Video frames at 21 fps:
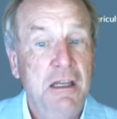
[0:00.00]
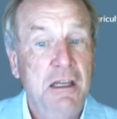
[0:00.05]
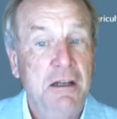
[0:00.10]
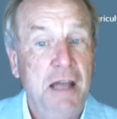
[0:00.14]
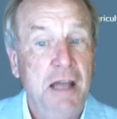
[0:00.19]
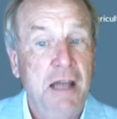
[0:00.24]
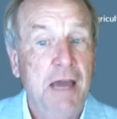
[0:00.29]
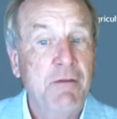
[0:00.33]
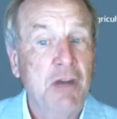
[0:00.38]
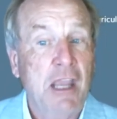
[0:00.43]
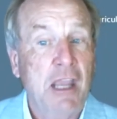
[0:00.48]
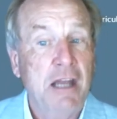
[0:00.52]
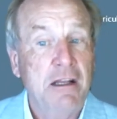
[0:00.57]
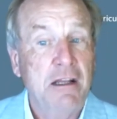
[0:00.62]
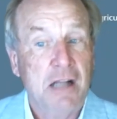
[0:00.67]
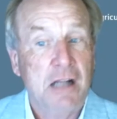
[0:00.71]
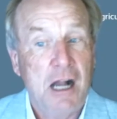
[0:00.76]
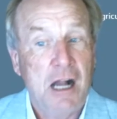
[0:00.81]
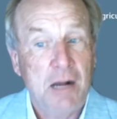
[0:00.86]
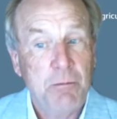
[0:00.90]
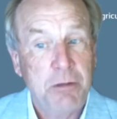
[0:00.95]
navigating
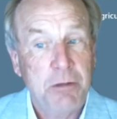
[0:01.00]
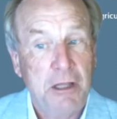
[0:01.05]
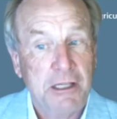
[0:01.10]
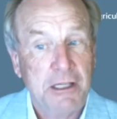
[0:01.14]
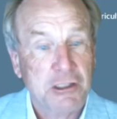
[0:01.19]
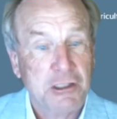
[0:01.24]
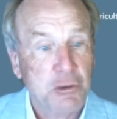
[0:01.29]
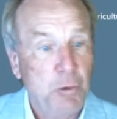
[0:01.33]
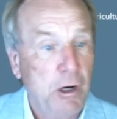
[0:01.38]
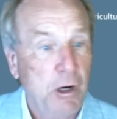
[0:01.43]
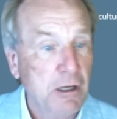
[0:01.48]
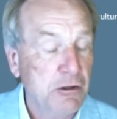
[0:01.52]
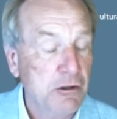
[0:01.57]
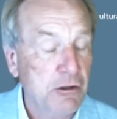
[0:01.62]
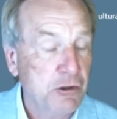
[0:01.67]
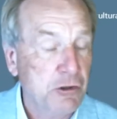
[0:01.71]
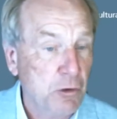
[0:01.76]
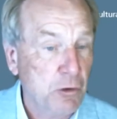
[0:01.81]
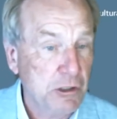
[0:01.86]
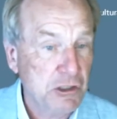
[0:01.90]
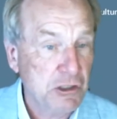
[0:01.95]
complex
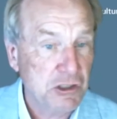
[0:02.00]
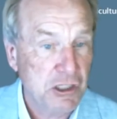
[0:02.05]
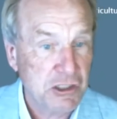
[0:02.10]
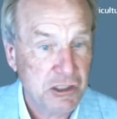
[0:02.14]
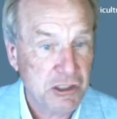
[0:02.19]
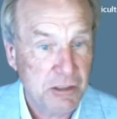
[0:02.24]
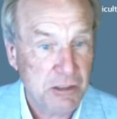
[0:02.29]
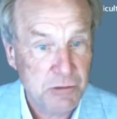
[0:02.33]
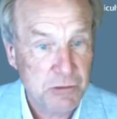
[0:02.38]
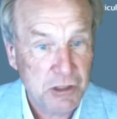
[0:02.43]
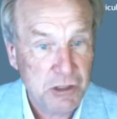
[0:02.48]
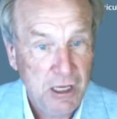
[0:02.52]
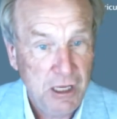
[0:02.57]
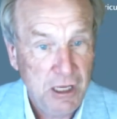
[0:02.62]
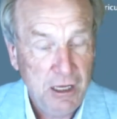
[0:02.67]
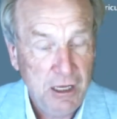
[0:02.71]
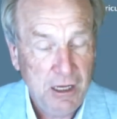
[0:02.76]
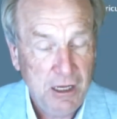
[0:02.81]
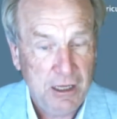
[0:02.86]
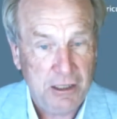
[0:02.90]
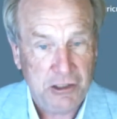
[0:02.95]
regulatory systems,
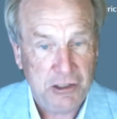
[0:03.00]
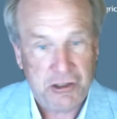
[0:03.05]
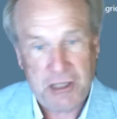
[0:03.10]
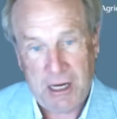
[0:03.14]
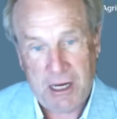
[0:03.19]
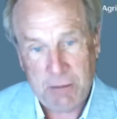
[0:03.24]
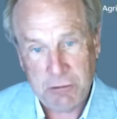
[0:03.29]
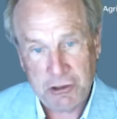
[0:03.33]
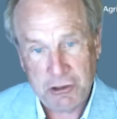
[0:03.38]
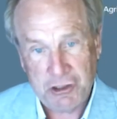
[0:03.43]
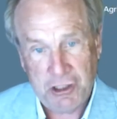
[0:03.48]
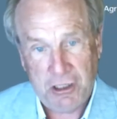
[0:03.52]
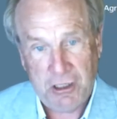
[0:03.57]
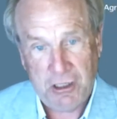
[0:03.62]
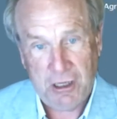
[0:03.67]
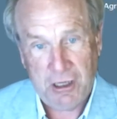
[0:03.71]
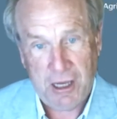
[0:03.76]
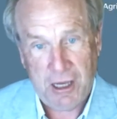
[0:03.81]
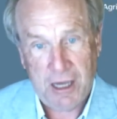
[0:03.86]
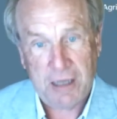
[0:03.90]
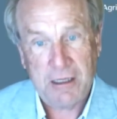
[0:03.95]
and
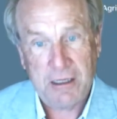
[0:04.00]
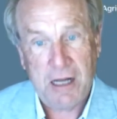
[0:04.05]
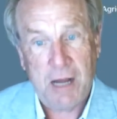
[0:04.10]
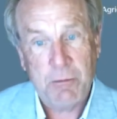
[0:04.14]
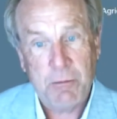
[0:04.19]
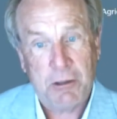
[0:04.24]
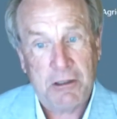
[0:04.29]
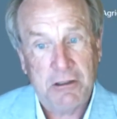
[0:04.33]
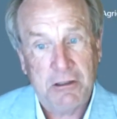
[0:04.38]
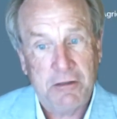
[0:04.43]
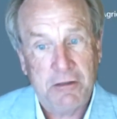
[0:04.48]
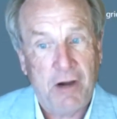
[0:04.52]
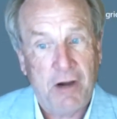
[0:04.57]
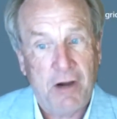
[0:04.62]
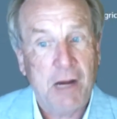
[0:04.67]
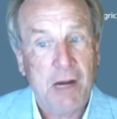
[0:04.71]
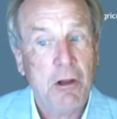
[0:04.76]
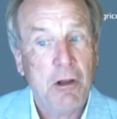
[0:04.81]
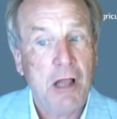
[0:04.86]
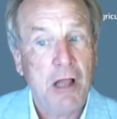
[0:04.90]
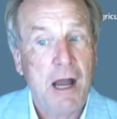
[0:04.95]
establishing economically
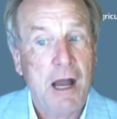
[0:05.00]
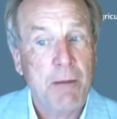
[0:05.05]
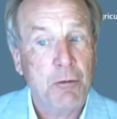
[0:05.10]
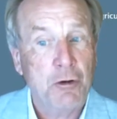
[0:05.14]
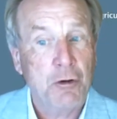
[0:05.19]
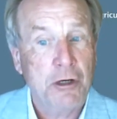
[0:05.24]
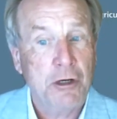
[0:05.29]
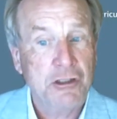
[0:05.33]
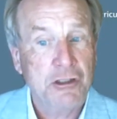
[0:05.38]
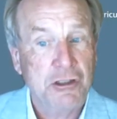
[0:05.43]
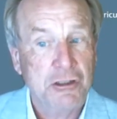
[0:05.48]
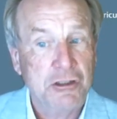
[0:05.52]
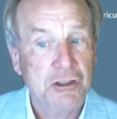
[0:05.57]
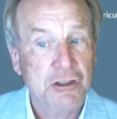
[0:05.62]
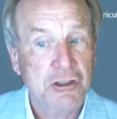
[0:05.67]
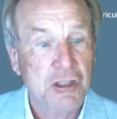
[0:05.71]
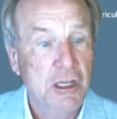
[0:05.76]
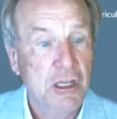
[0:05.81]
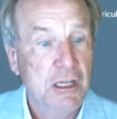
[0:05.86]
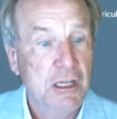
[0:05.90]
viable operations